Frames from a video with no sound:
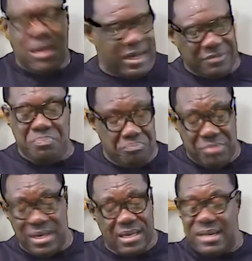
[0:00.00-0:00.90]
Let
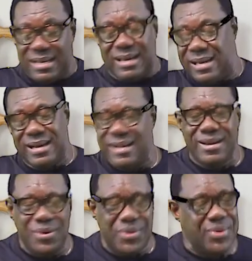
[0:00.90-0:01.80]
me
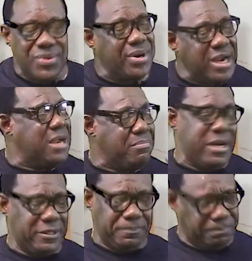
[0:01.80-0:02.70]
hear your
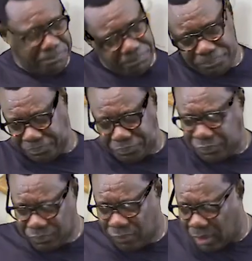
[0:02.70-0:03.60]
amen.
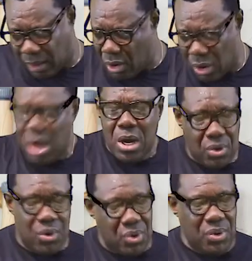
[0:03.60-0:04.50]

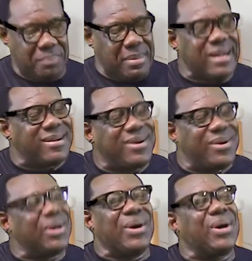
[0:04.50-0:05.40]
Oh my
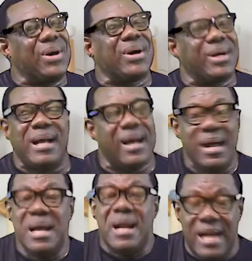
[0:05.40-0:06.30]
God,
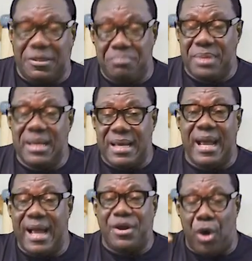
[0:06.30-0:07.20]
let me
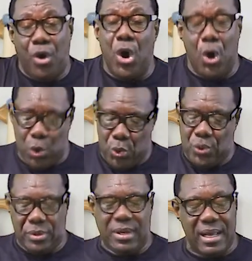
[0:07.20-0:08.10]
hear your
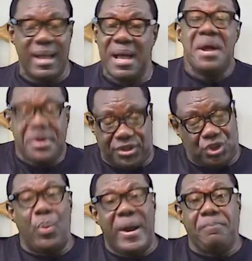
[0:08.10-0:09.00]
own
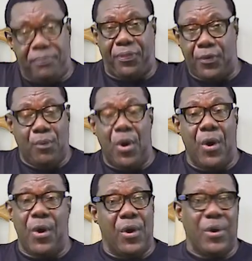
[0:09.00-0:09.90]

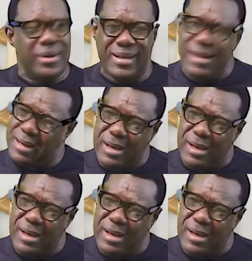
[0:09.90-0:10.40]
21